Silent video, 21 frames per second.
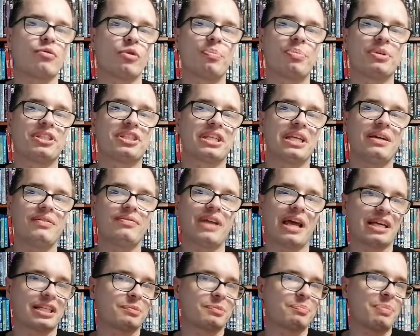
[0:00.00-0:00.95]
our
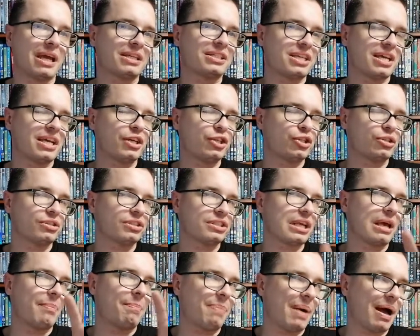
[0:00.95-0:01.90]
perceived
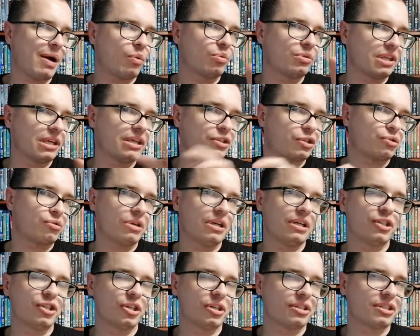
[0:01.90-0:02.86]
expectations about these
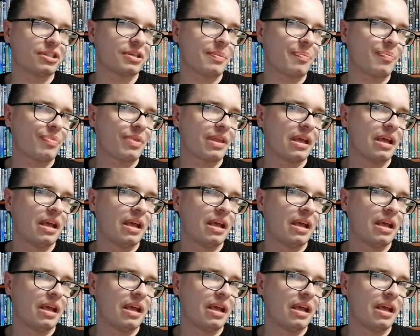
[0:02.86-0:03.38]
creatures,